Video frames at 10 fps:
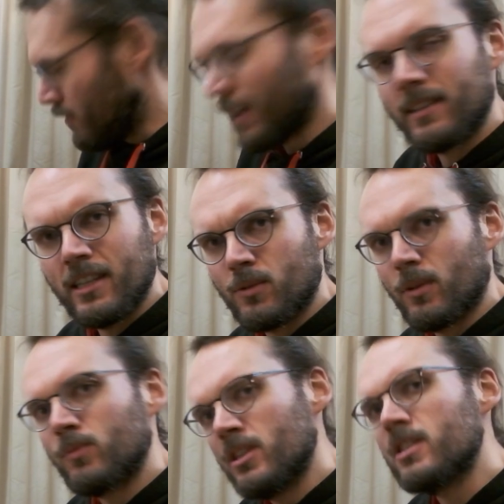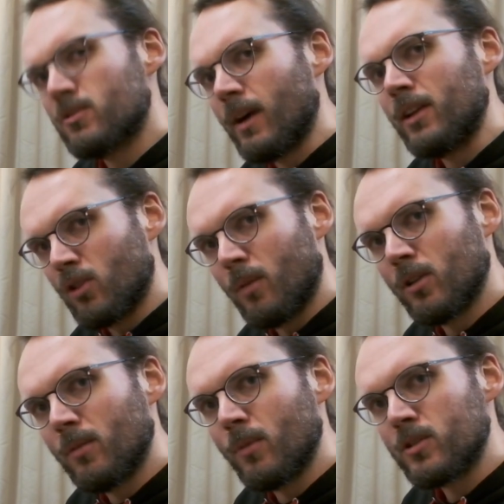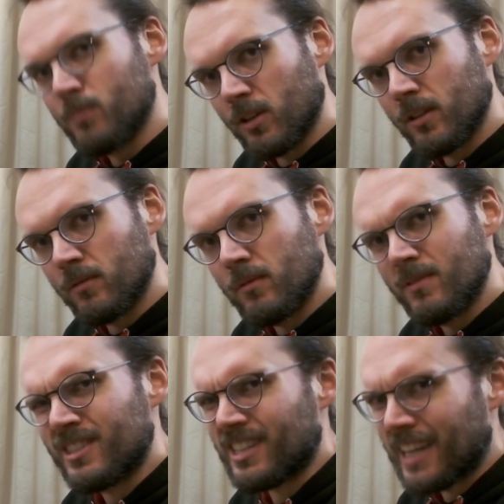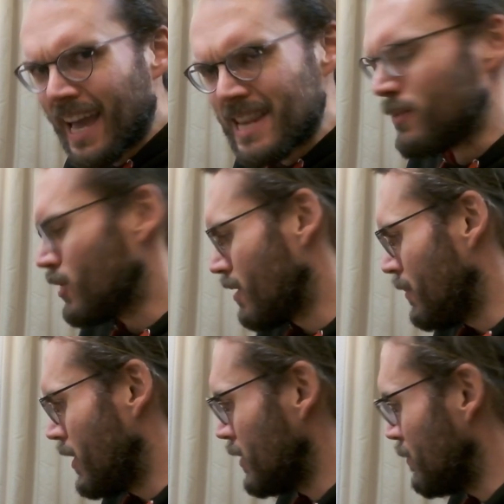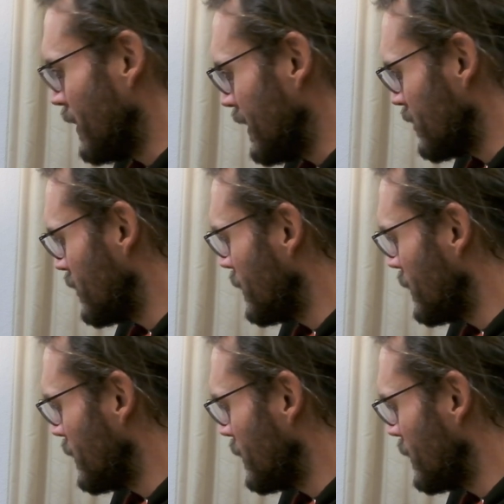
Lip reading: like this one, which is quite normal on most modern, slightly more upmarket players.